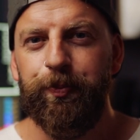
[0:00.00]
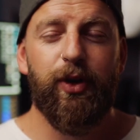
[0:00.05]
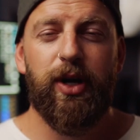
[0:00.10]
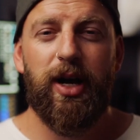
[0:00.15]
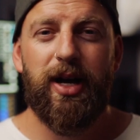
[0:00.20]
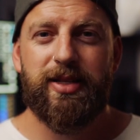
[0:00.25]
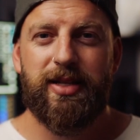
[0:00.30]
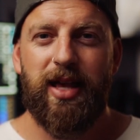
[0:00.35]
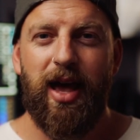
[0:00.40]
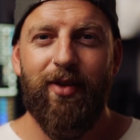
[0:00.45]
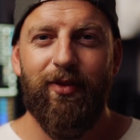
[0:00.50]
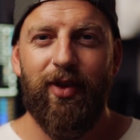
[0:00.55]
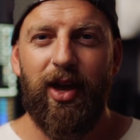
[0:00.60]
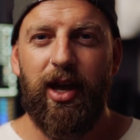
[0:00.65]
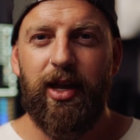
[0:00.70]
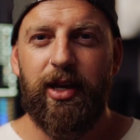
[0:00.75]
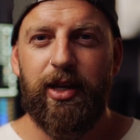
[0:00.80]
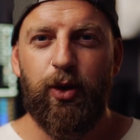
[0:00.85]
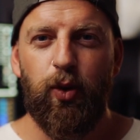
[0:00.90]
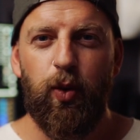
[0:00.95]
If you guys have
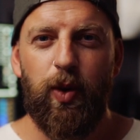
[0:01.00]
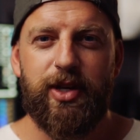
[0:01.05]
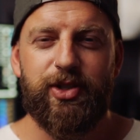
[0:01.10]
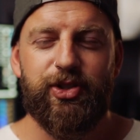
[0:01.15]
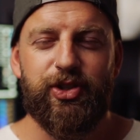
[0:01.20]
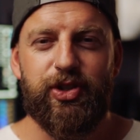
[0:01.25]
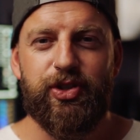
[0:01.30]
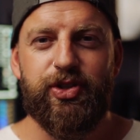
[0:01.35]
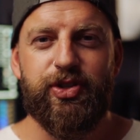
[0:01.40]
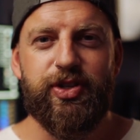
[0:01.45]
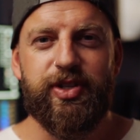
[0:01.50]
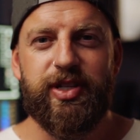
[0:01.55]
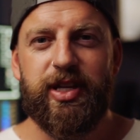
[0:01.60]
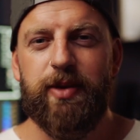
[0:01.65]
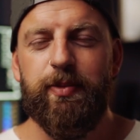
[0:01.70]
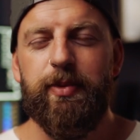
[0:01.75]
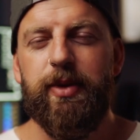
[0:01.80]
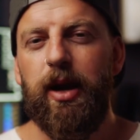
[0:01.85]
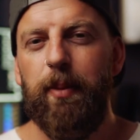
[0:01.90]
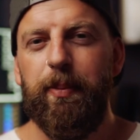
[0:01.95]
any questions, just
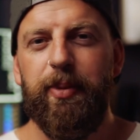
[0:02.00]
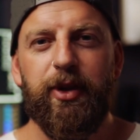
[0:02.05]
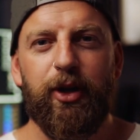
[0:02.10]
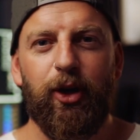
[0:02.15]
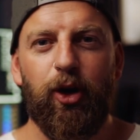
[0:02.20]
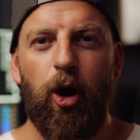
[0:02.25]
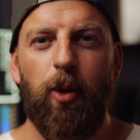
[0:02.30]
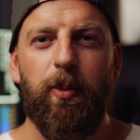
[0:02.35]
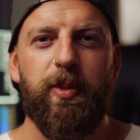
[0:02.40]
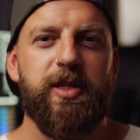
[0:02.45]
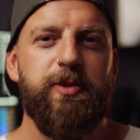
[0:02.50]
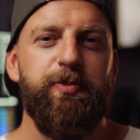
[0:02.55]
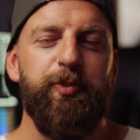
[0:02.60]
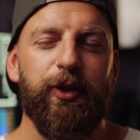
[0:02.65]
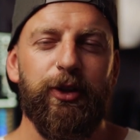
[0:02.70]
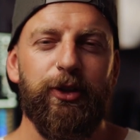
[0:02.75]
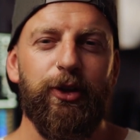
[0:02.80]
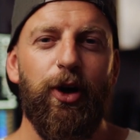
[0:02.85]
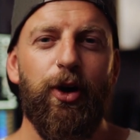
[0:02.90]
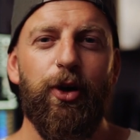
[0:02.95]
hit me up in the comments
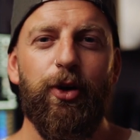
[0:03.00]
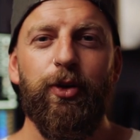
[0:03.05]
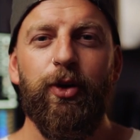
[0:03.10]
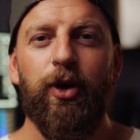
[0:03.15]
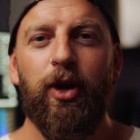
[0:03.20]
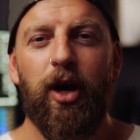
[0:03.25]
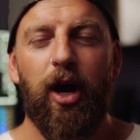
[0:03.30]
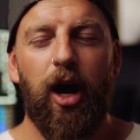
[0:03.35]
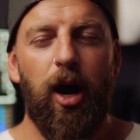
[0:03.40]
below.